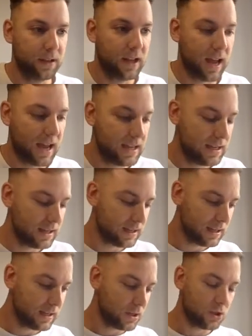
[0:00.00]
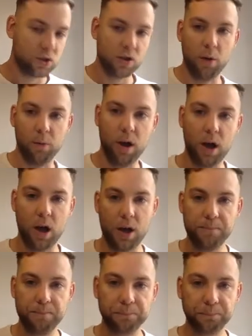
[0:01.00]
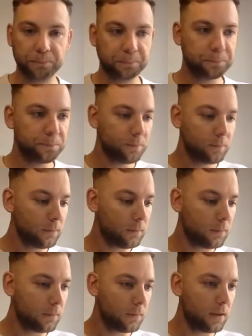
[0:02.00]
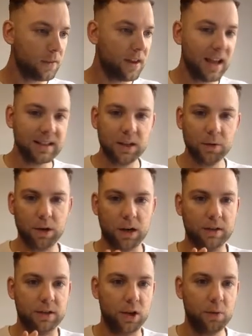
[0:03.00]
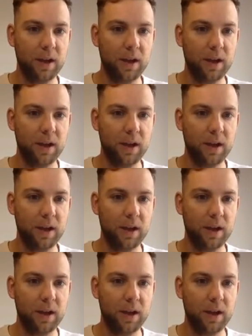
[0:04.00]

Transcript: Okay, so the next thing we're going to do